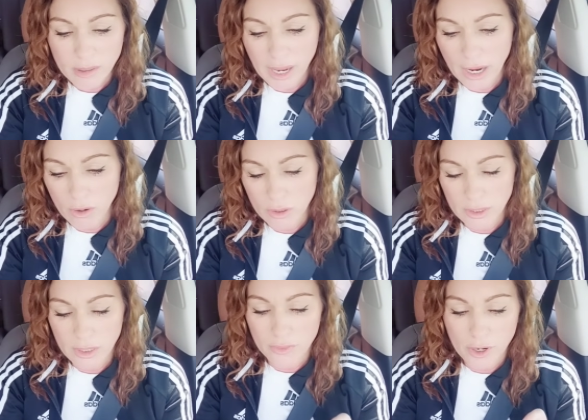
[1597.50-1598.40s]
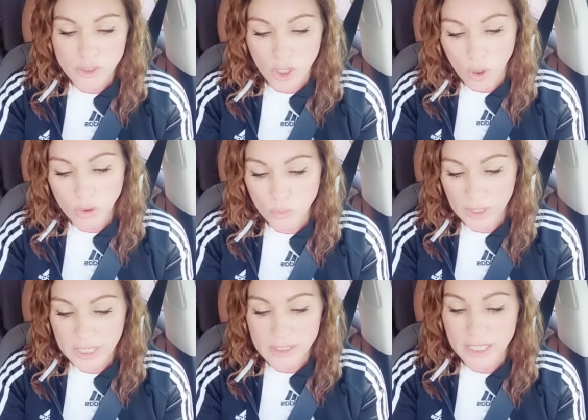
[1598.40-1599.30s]
pluck them out, those
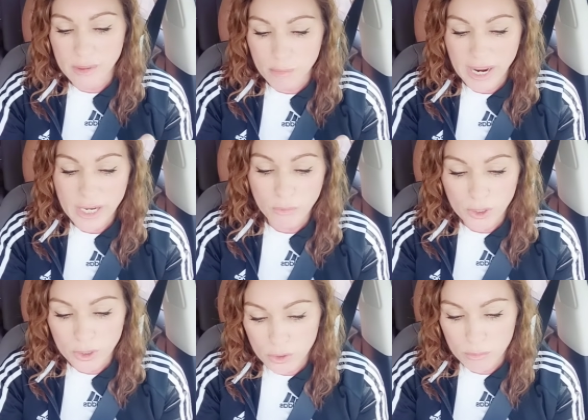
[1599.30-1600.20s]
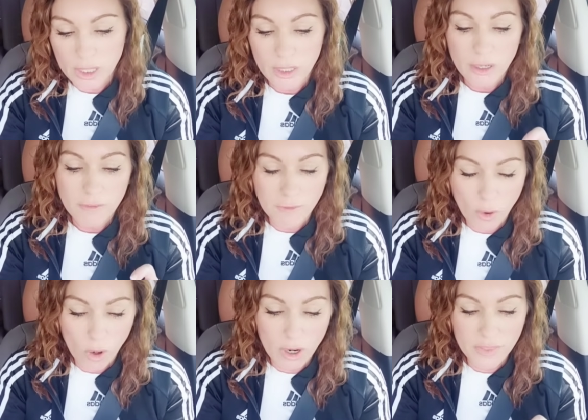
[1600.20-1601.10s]
old weeds, and make room
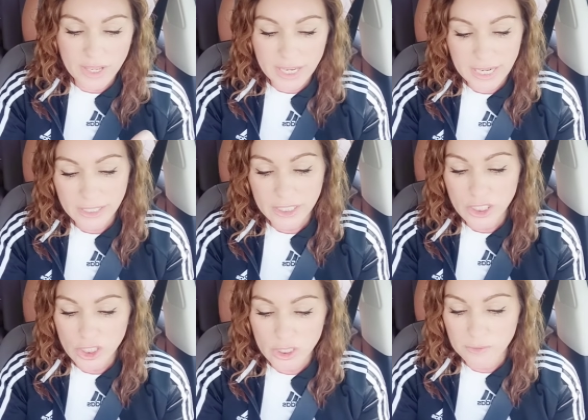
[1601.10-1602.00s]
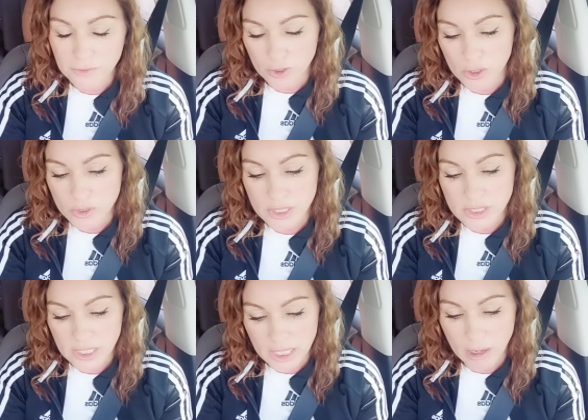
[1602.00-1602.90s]
for the hidden good
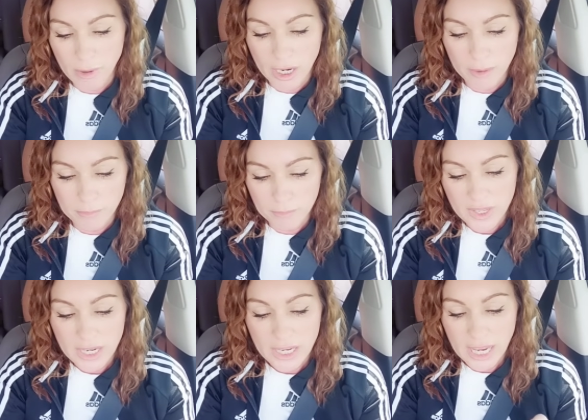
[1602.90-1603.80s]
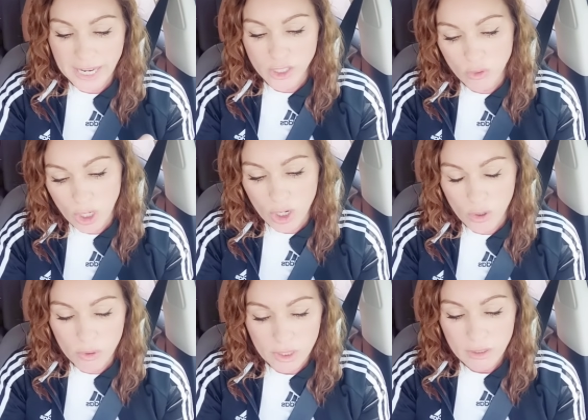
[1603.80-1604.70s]
fruit to come up
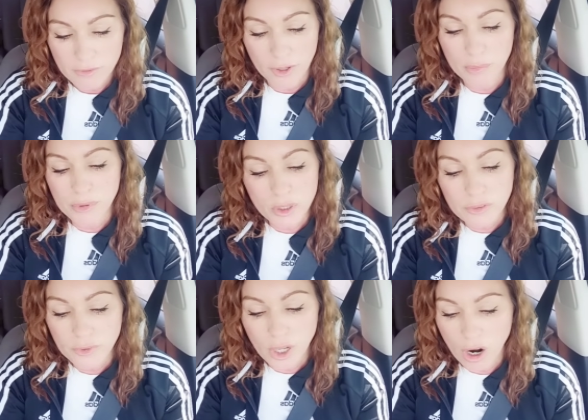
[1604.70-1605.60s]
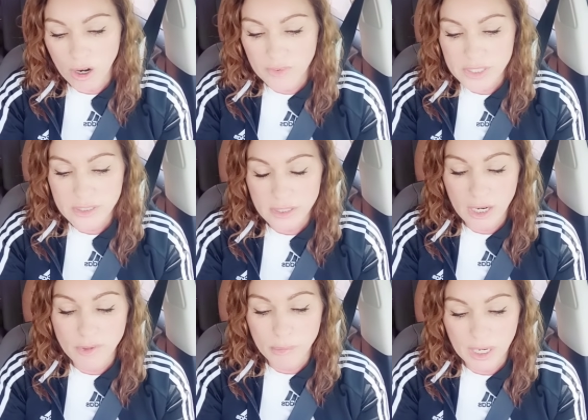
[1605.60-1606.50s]
and grow for a beautiful
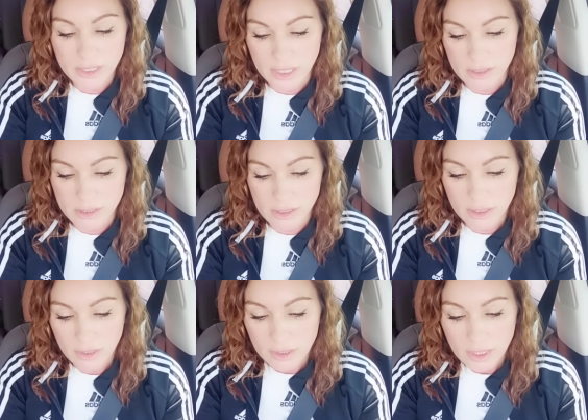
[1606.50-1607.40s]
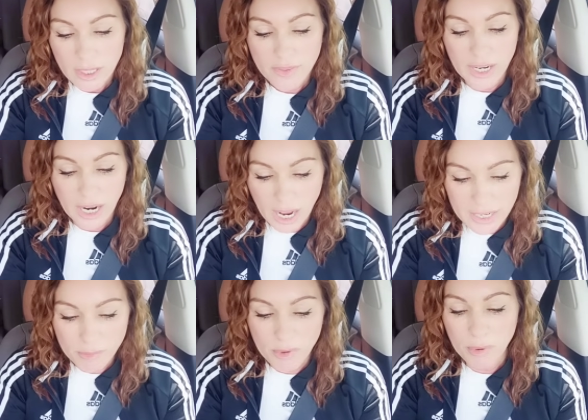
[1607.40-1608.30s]
harvest of abundance
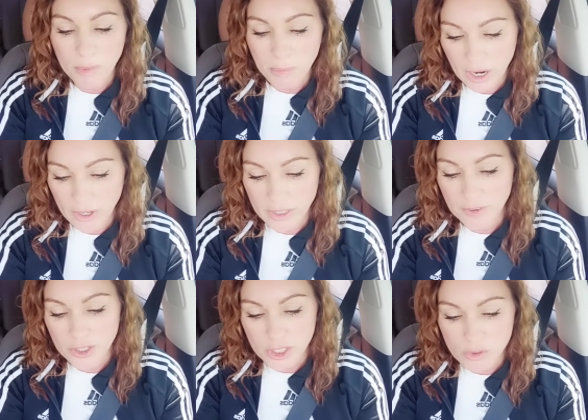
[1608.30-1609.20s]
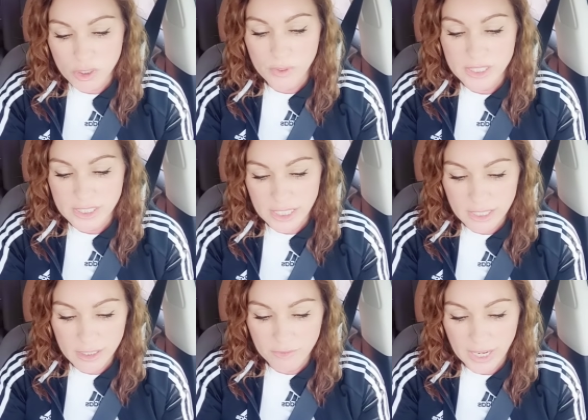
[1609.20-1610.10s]
that I have been preparing for you to
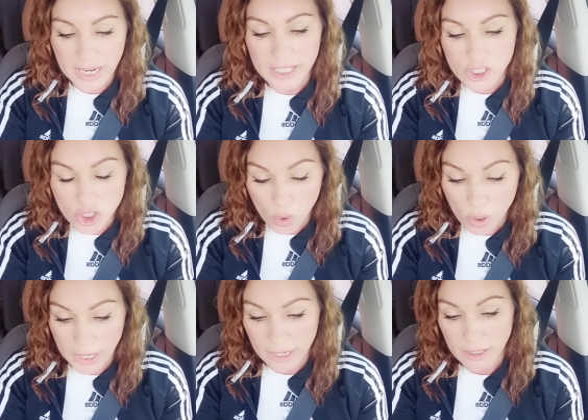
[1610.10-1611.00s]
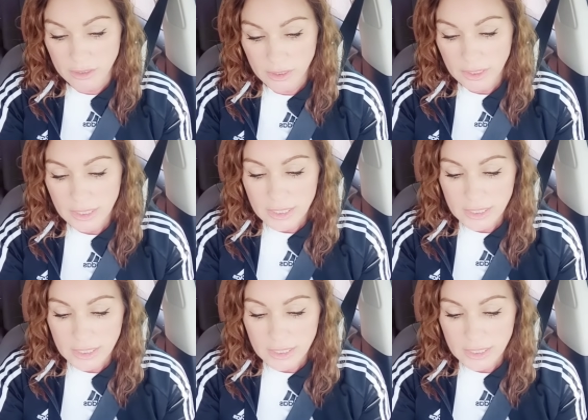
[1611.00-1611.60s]
receive and enjoy.